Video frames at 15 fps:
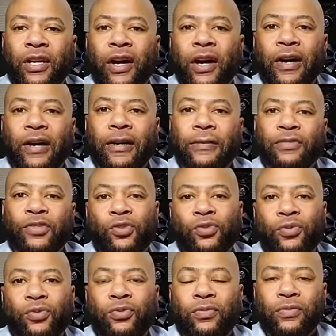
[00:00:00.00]
uh,
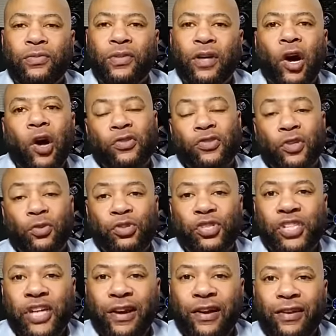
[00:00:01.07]
to also
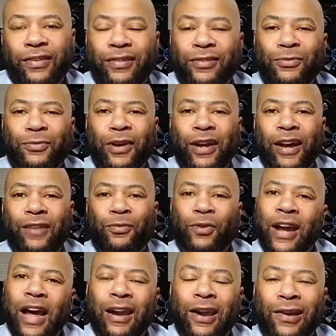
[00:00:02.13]
share what
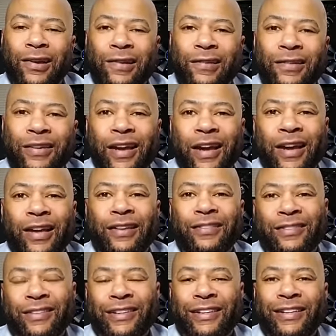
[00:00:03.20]
what I learn and
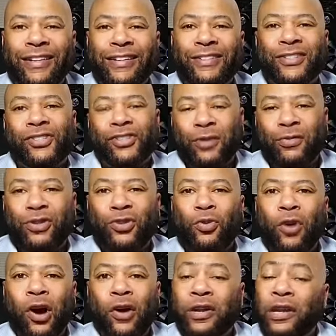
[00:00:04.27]
to share with
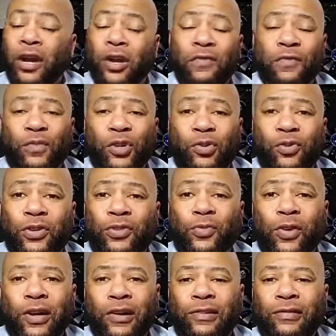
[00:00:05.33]
you all and learn from you as
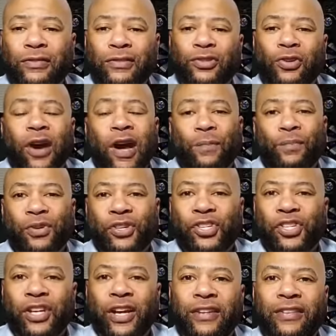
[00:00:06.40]
well. So I
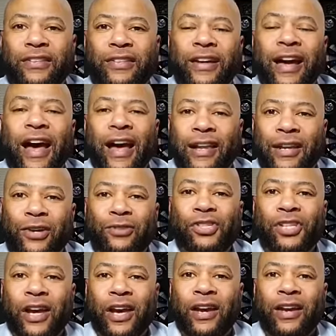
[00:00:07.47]
appreciate uh, Allie
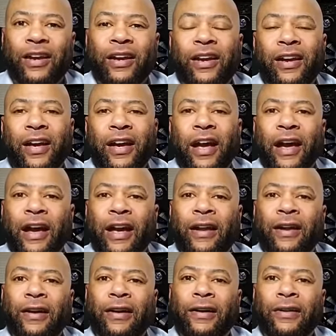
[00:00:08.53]
O'Shea,
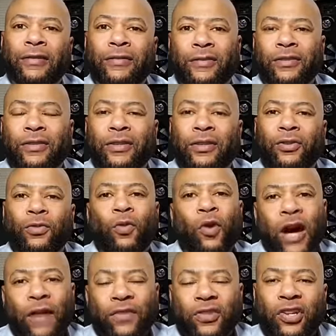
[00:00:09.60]
and uh,
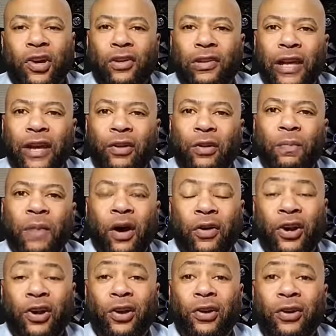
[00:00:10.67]
we'll have to talk later
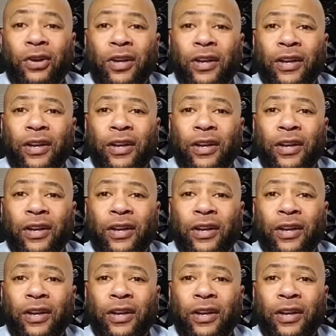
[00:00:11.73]
about her